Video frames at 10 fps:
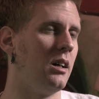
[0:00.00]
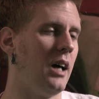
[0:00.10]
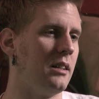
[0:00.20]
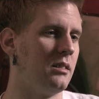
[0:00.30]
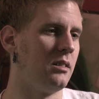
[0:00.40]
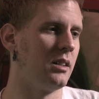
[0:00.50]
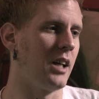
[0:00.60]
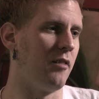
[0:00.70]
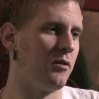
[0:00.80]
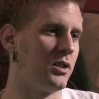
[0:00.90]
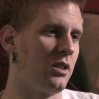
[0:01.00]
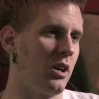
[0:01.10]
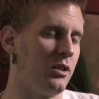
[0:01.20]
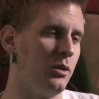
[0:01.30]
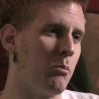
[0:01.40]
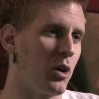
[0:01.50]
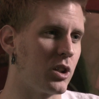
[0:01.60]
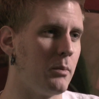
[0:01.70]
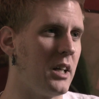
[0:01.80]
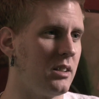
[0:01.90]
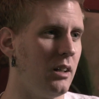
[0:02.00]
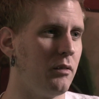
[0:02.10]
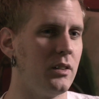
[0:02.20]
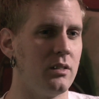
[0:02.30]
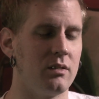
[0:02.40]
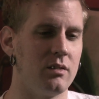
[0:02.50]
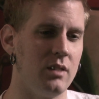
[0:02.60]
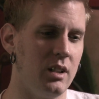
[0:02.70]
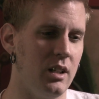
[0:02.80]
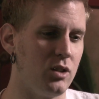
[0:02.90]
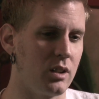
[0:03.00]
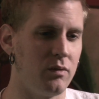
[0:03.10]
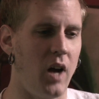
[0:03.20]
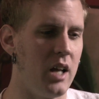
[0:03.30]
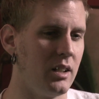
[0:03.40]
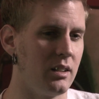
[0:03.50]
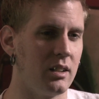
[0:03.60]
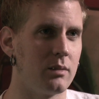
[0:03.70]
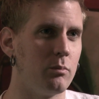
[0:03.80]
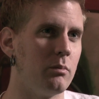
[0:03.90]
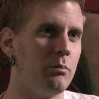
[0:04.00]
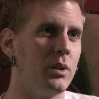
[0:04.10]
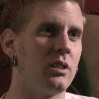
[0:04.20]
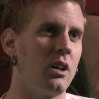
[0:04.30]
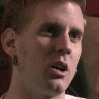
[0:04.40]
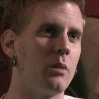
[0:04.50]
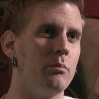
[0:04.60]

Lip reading: I kind of started to immerse myself in just finding this bizarre